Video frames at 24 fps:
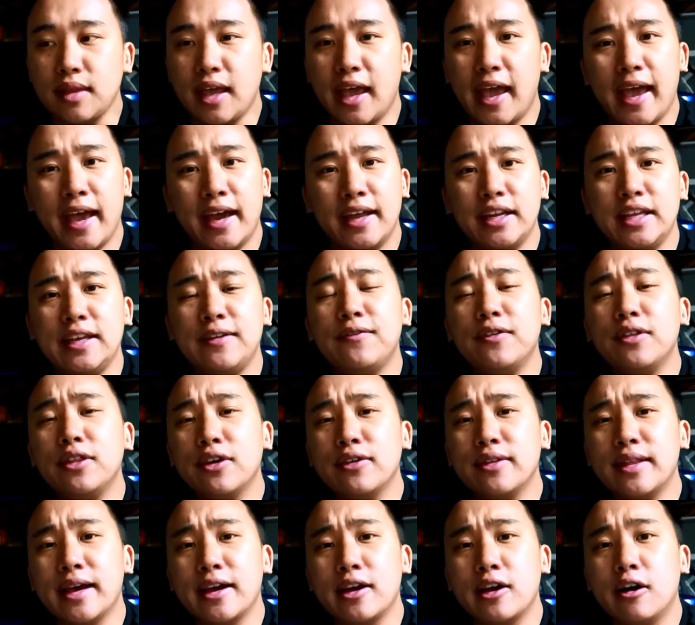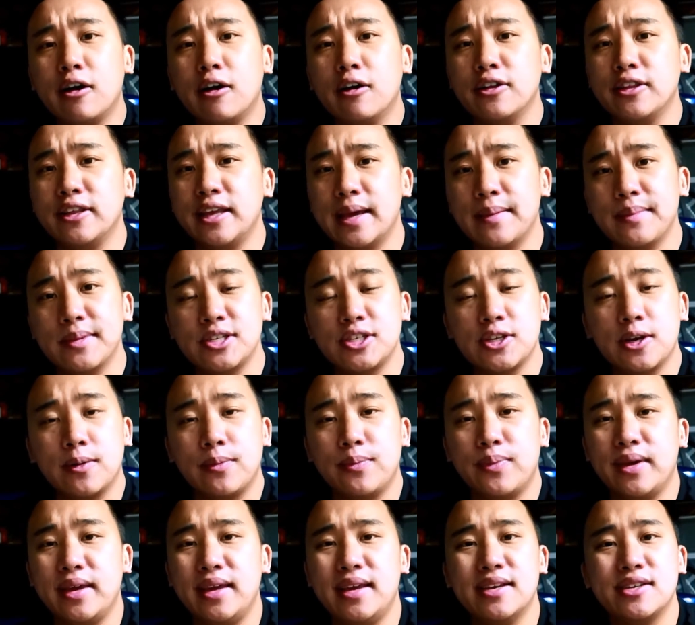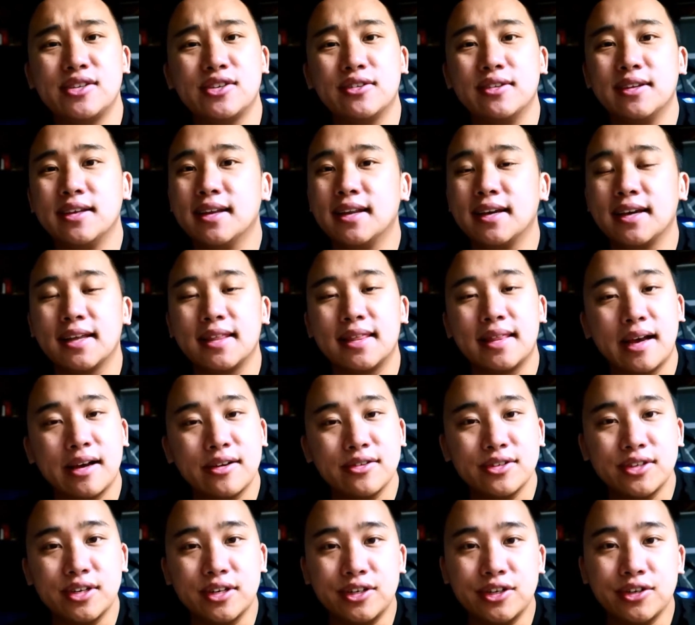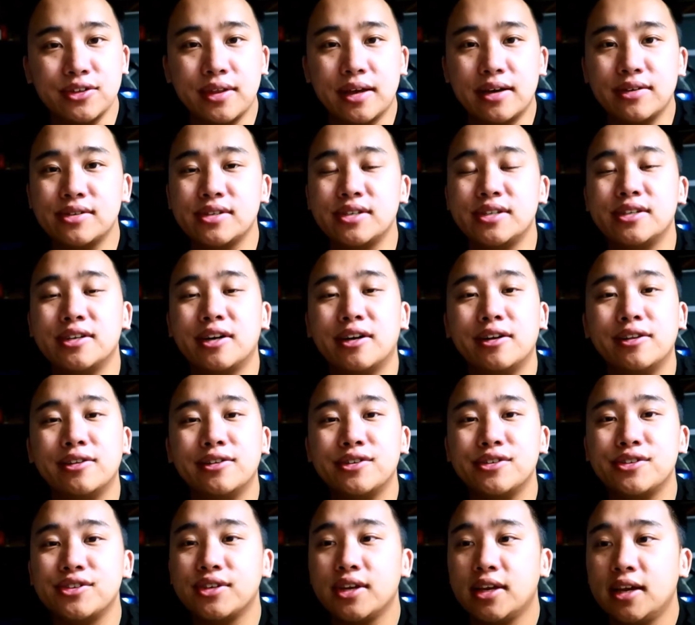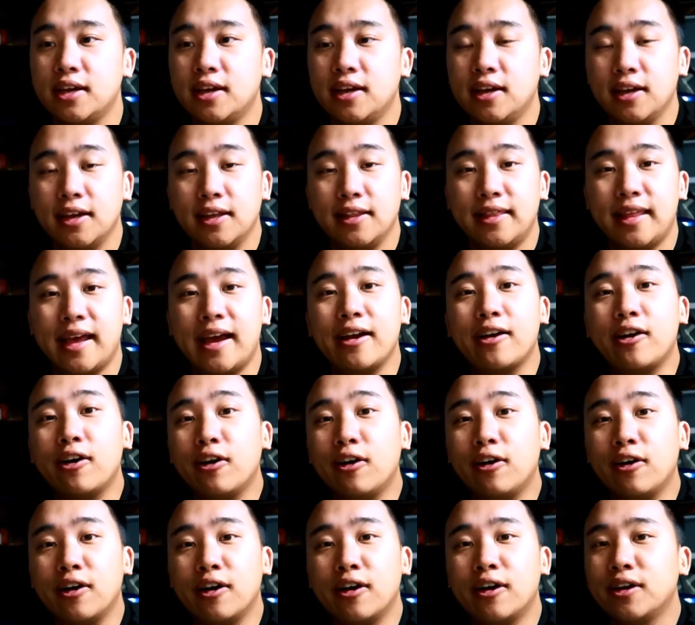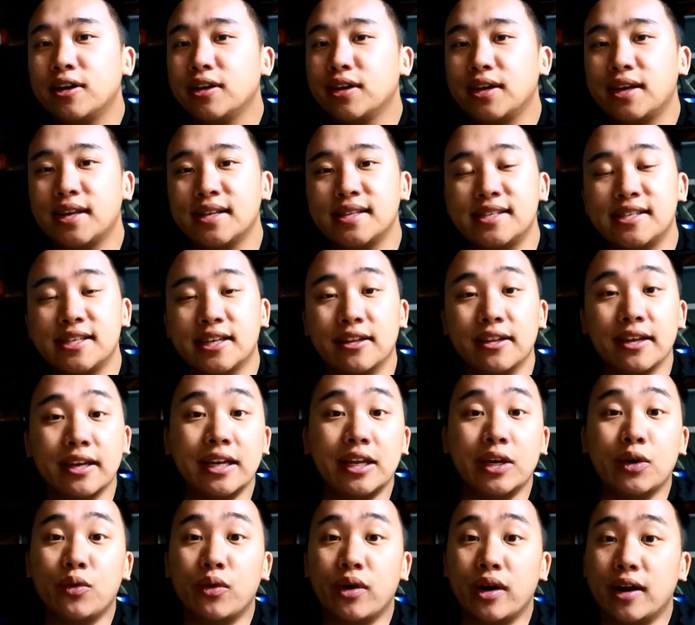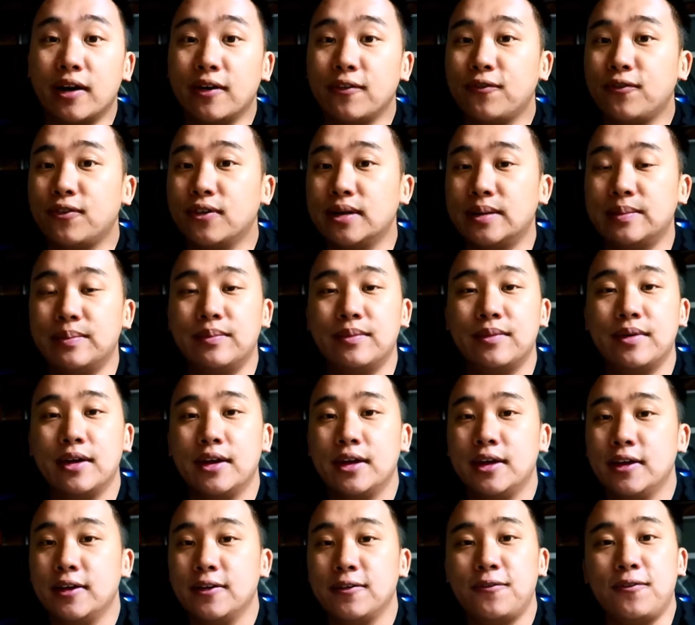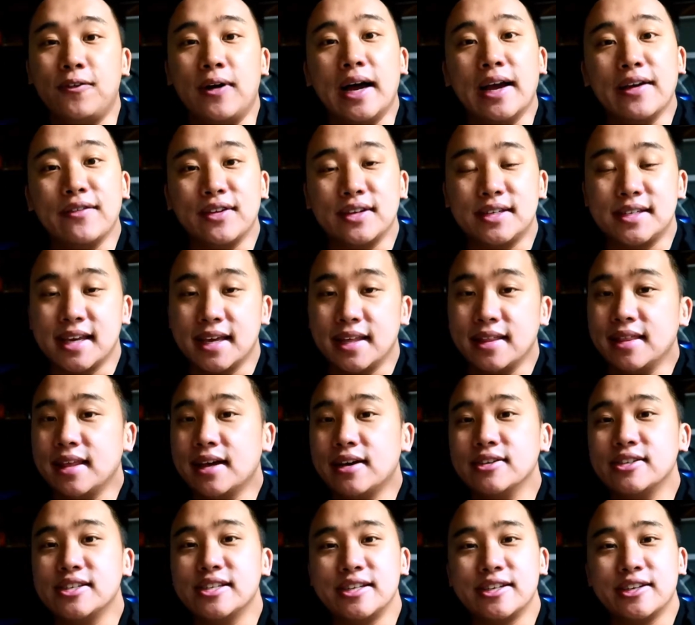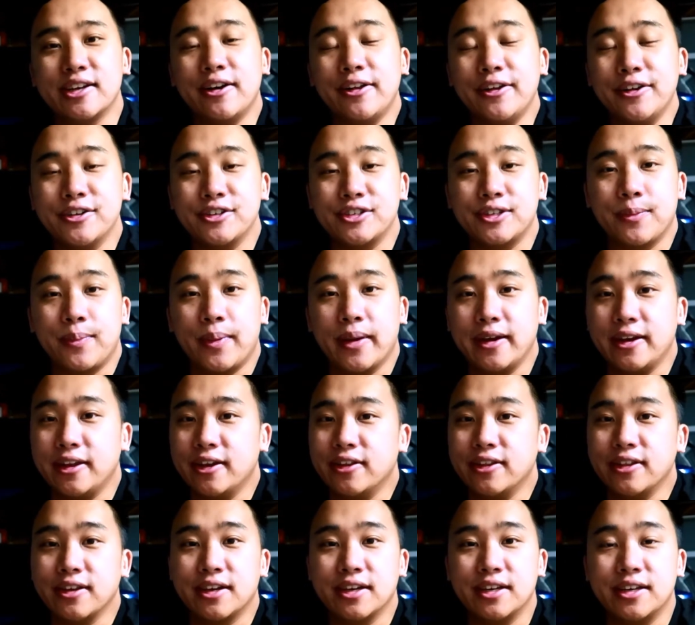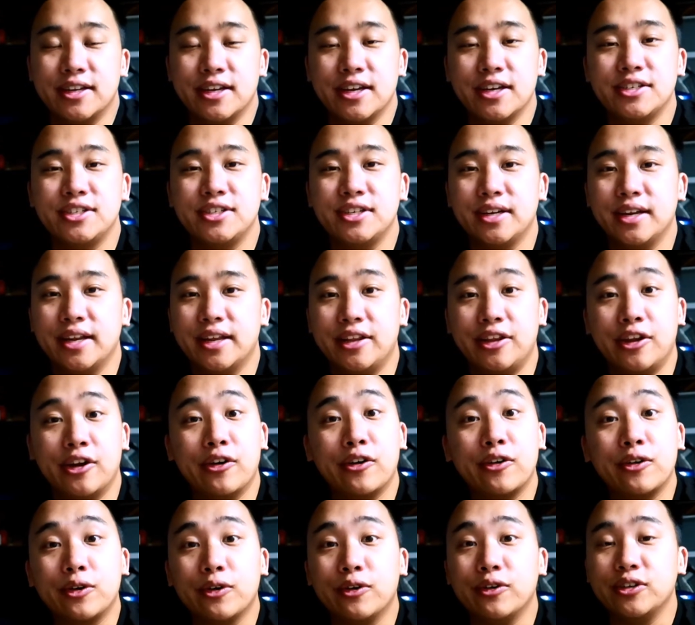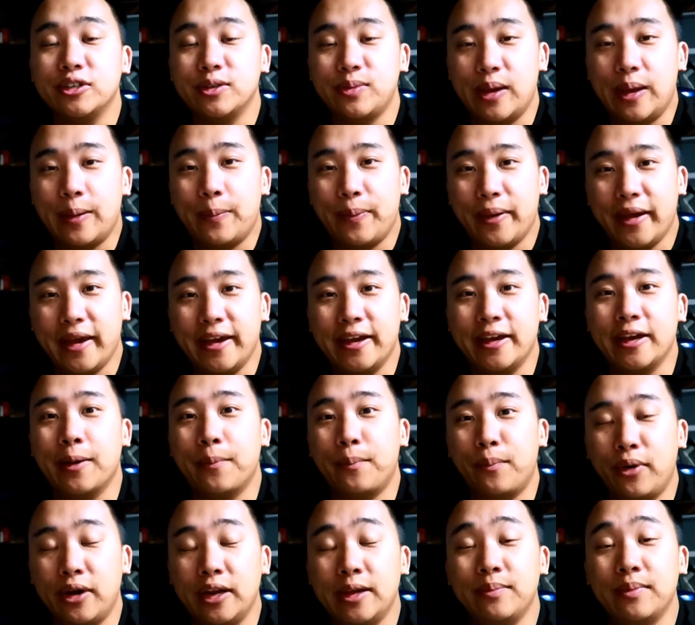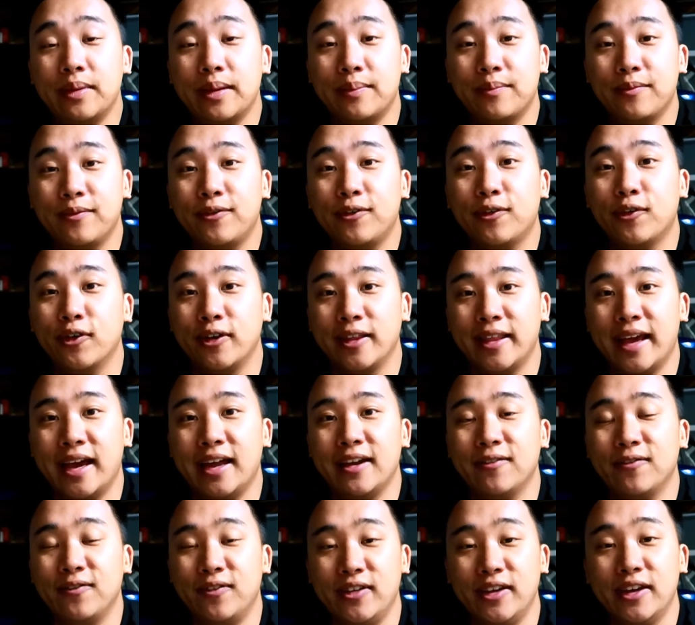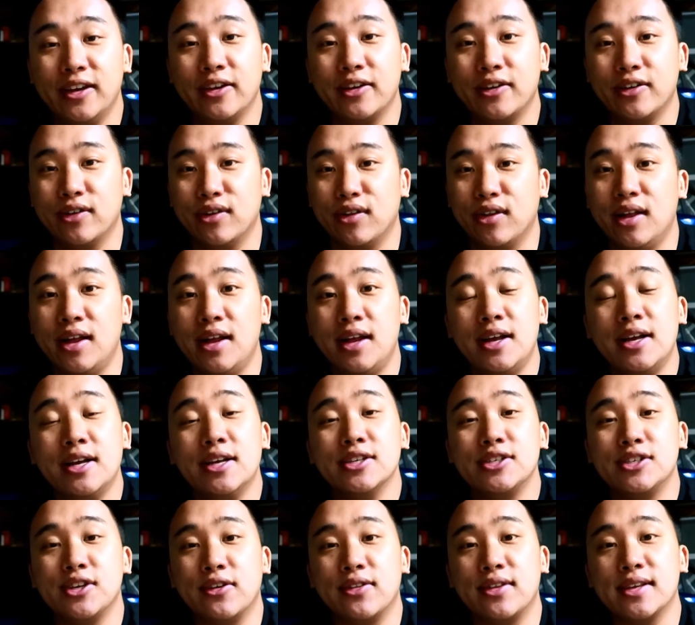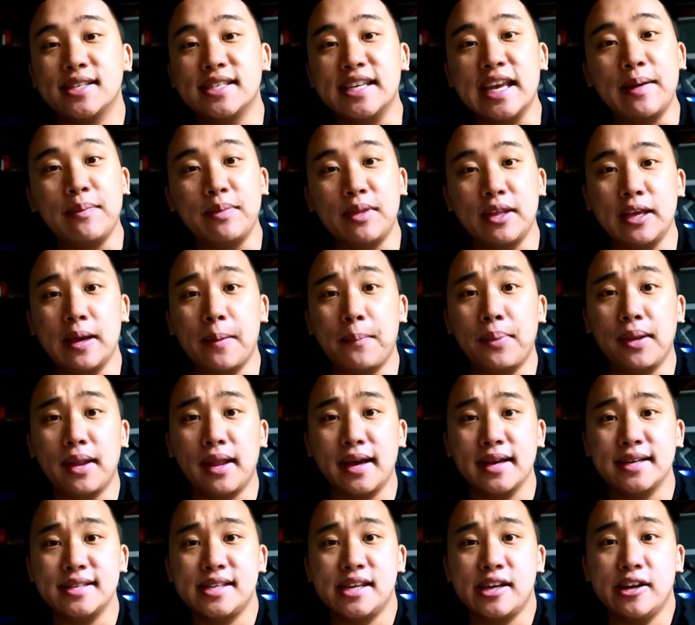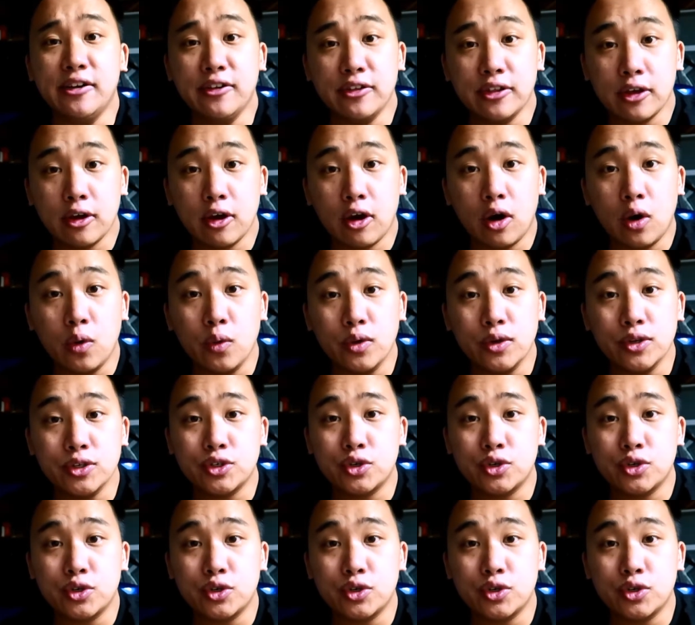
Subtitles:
And even though that car, the MSRP is only like $1,000 to $2,000, that car can sell anywhere from $5,000 to $10,000 depending on the condition, and you're going to be paying a premium for that vehicle. So the same thing applies here in the all-wheel